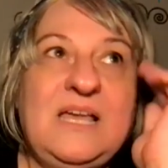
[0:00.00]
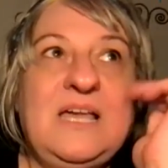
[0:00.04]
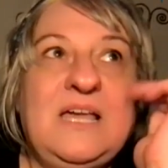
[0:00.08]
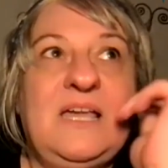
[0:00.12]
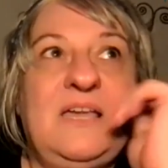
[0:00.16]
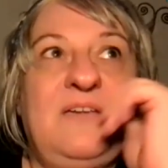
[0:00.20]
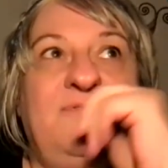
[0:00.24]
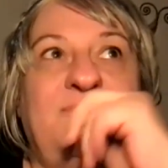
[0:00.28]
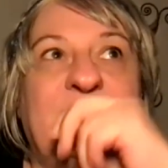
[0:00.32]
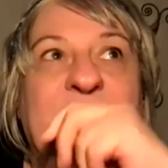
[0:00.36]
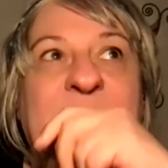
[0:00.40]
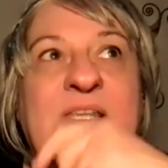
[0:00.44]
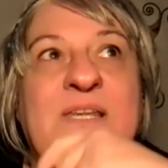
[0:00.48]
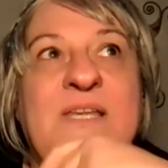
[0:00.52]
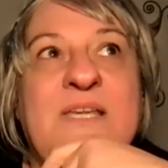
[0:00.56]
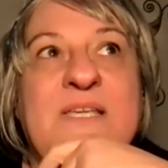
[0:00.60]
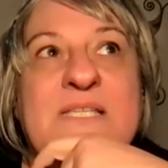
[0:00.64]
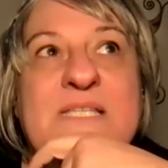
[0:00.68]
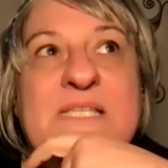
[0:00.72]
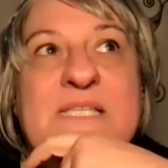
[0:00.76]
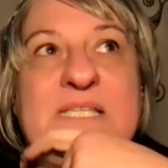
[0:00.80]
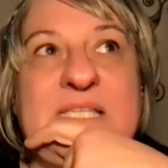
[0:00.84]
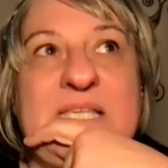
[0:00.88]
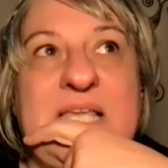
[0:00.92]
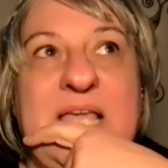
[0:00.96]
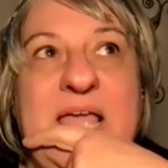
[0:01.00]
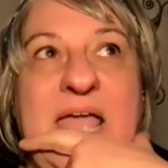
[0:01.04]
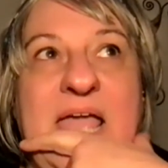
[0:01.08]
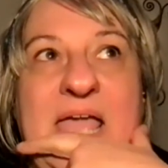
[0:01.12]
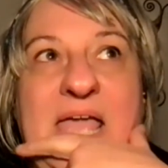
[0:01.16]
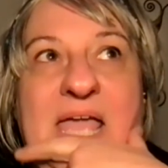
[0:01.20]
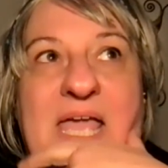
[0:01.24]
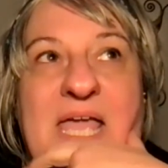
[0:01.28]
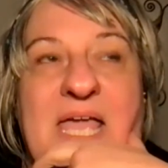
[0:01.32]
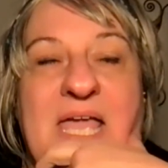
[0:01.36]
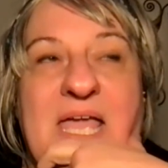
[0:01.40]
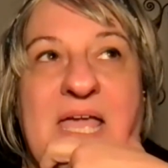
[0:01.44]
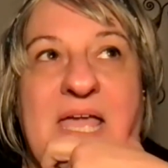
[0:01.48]
if there is
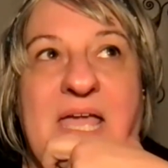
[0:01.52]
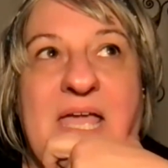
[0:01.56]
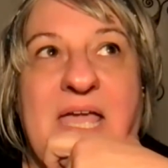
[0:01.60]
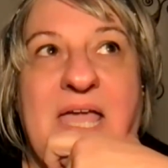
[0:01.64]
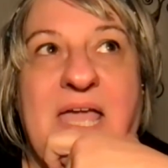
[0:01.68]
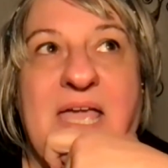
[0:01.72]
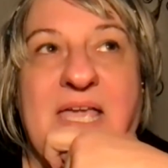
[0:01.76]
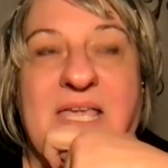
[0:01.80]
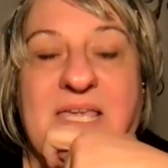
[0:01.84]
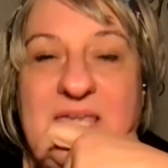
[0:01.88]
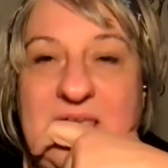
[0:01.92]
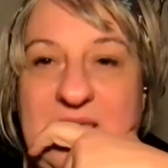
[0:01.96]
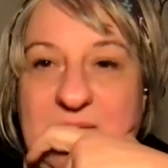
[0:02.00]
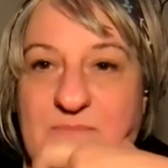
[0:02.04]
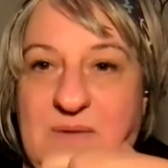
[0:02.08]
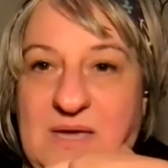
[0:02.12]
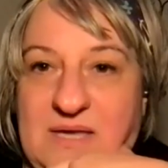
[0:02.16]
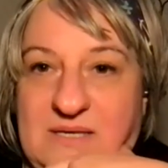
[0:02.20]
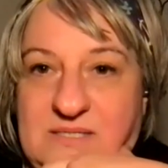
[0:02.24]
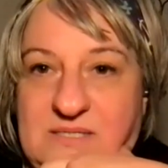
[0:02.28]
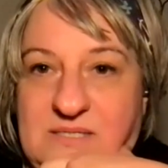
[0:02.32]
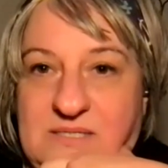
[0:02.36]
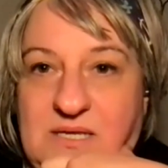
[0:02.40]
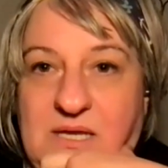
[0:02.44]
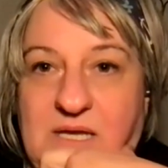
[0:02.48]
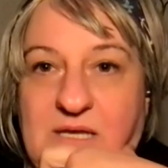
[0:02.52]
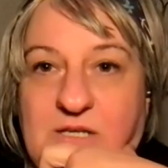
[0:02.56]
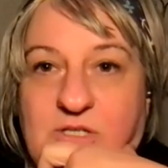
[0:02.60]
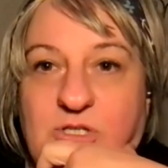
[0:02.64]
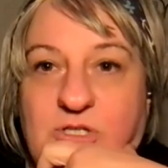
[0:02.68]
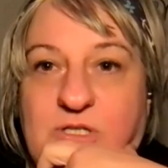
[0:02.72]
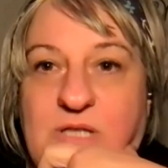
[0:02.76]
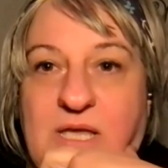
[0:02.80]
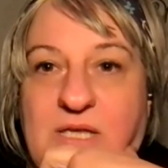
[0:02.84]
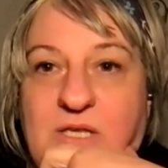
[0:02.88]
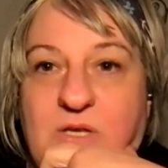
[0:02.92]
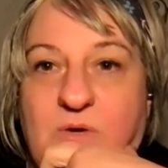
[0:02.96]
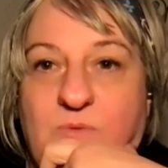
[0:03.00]
a key message
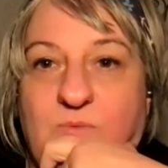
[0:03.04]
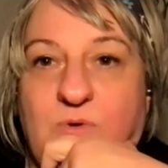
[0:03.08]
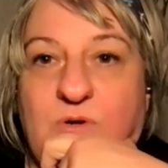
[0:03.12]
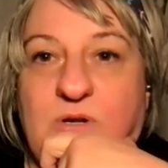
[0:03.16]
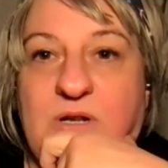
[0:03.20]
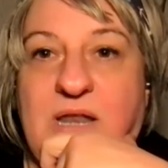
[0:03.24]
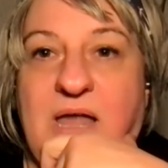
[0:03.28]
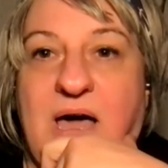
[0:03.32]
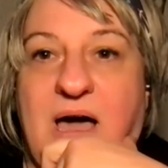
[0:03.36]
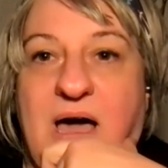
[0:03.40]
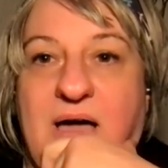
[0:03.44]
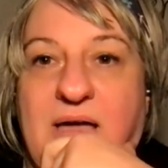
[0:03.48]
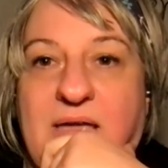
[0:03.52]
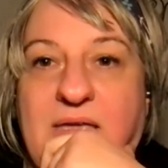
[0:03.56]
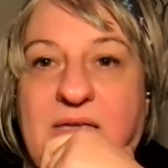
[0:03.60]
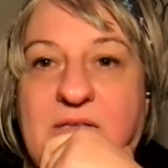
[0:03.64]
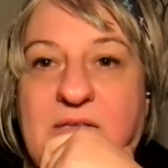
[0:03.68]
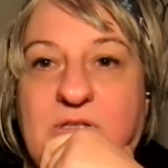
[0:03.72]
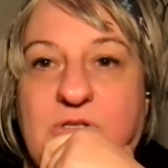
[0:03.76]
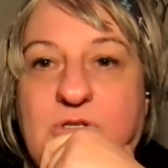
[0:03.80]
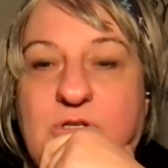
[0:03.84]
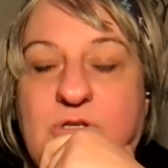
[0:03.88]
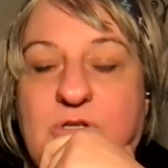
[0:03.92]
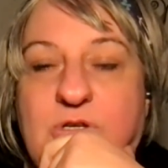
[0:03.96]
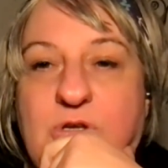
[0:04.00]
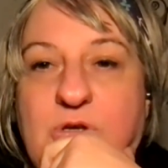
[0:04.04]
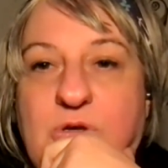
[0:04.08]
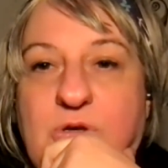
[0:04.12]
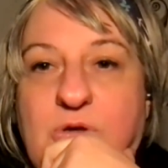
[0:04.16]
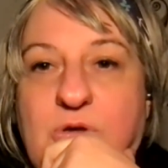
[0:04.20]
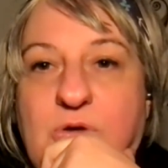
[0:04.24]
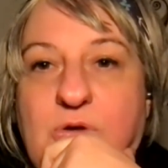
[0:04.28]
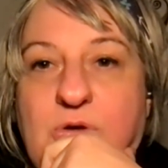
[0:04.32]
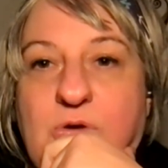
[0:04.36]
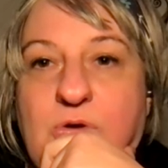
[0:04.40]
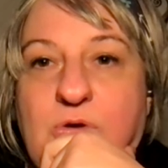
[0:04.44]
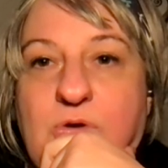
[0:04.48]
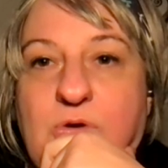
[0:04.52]
that you would like
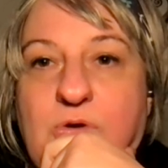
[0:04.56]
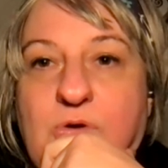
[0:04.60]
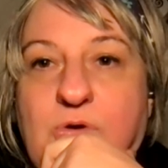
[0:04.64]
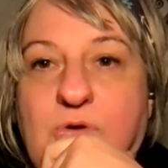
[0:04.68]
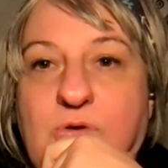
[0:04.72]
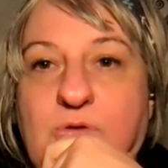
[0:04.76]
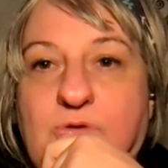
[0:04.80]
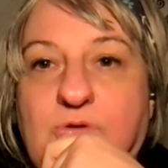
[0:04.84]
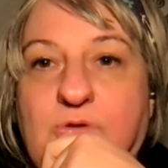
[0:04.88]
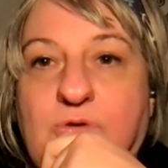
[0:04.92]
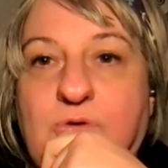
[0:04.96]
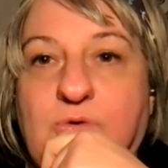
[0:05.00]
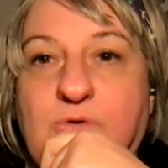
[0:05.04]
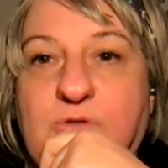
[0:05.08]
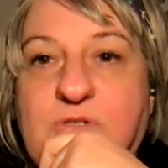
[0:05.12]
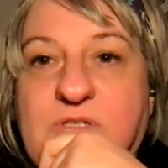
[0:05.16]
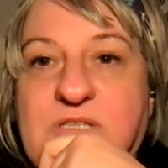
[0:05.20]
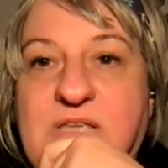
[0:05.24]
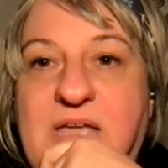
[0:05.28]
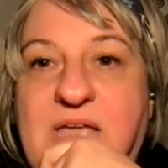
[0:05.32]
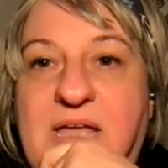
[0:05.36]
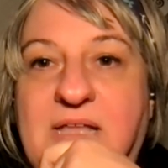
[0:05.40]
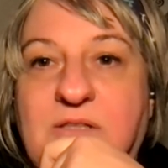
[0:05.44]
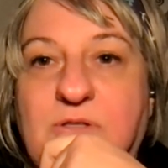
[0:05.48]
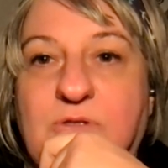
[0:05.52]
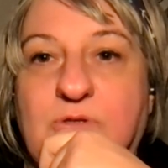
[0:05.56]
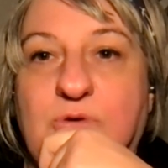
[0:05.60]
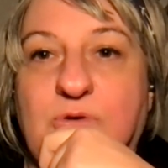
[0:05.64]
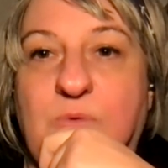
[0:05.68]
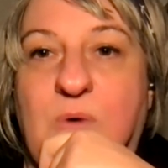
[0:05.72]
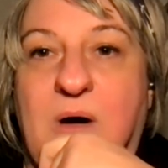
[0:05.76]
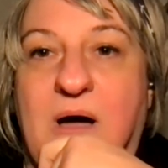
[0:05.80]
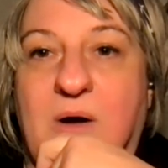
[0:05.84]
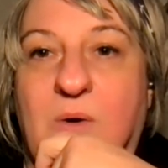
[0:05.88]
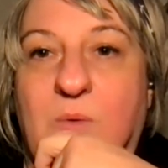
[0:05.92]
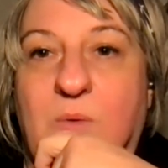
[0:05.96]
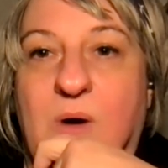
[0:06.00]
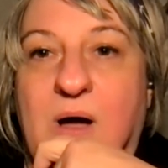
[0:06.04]
to send to
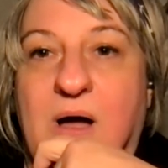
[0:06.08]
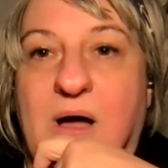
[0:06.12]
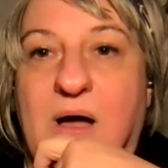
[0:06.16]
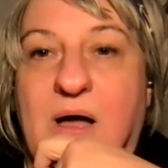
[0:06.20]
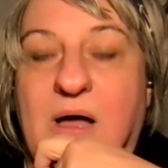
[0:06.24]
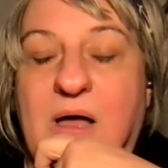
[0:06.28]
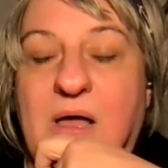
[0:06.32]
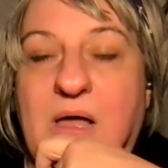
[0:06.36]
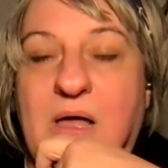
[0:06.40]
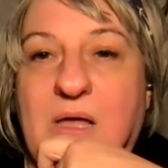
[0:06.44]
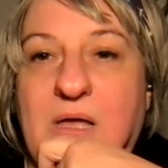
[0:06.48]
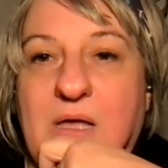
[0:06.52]
our